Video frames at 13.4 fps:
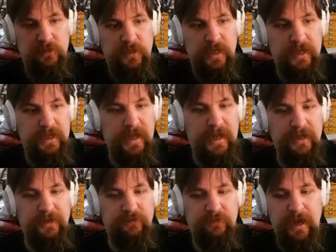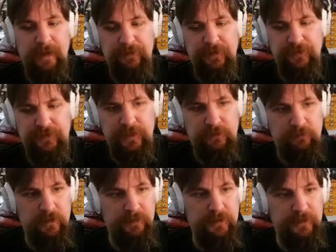I can grab this
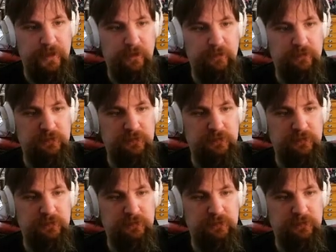ink ribbon, though.